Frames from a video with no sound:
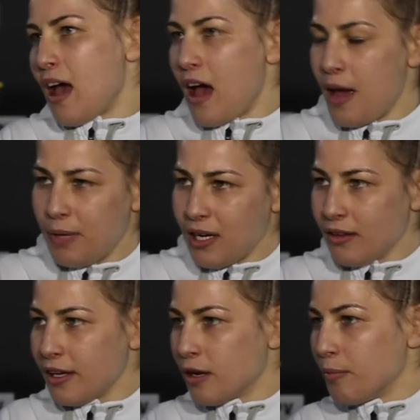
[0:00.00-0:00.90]
I mean, a
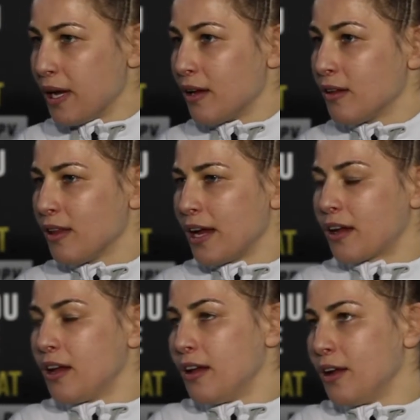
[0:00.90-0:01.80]
little bit.
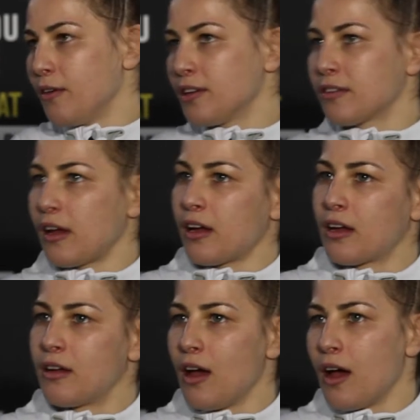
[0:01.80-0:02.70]
Like, it was like,
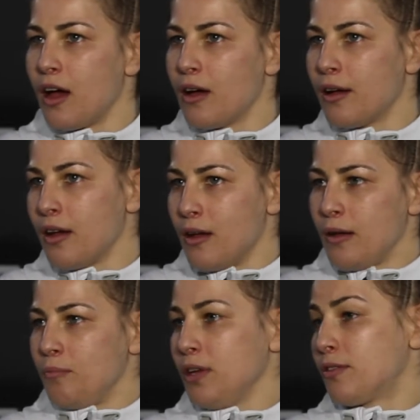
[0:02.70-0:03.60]

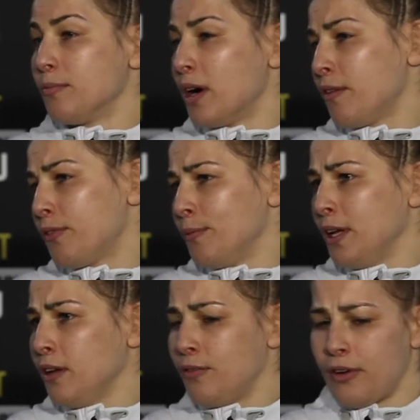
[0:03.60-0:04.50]
be smart for
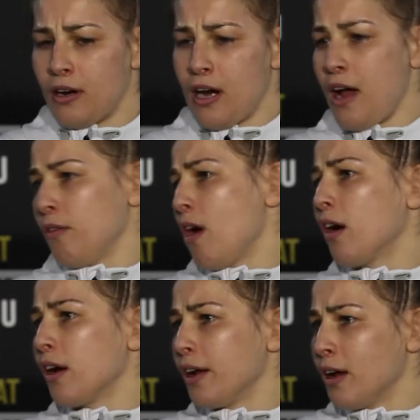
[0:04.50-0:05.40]
me for how
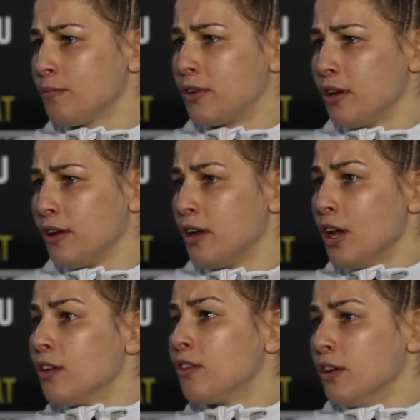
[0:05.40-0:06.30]
long I am to
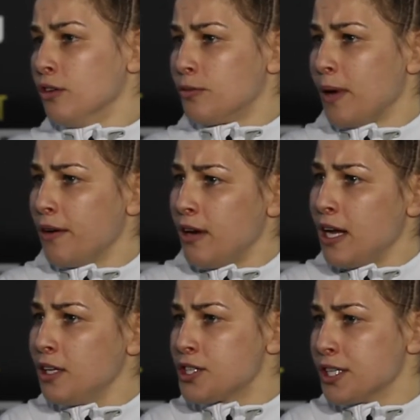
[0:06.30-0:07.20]
use my
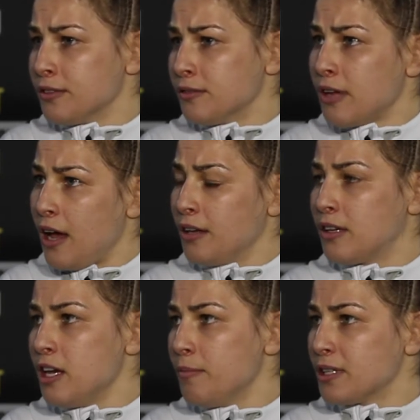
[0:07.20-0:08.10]
range
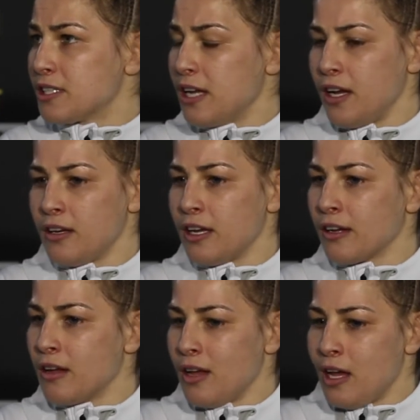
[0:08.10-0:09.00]
and keep it
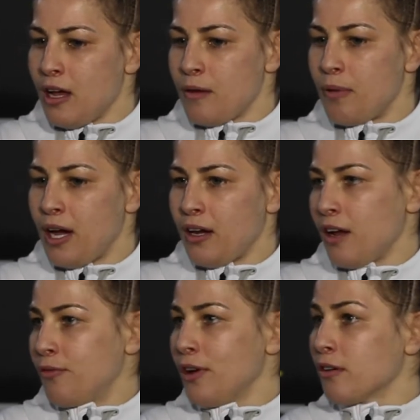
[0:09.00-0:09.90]
standing. But
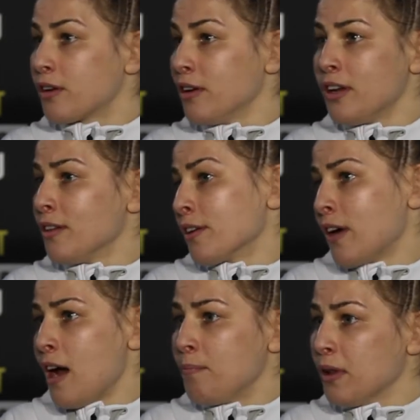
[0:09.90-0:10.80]
I felt good in the
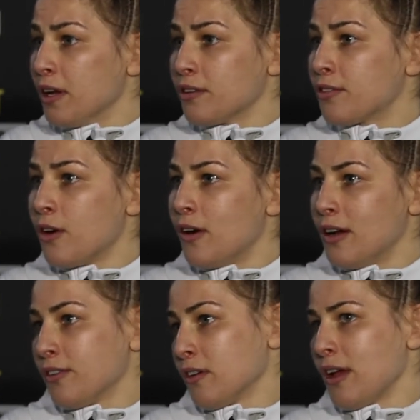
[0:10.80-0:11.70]
grappling, so
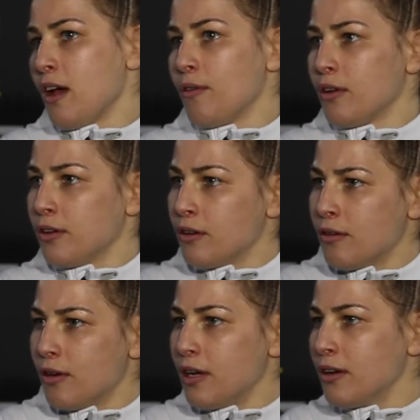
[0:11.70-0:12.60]
I was like, yeah, well, you
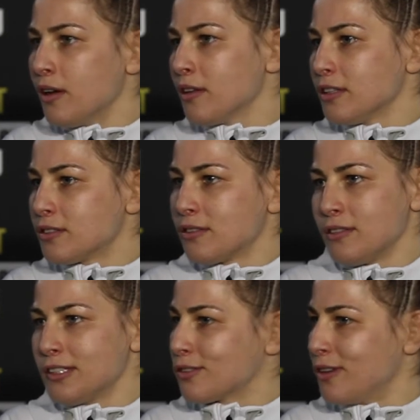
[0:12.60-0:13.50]
know, why not?
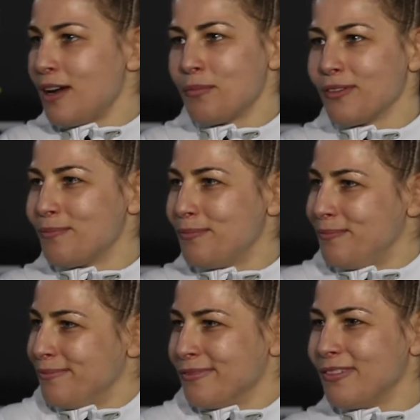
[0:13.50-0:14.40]
Let's grapple.
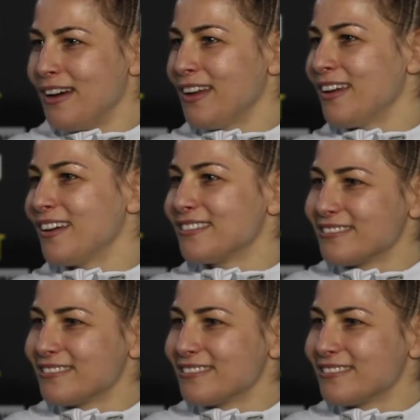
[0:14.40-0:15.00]
Why not?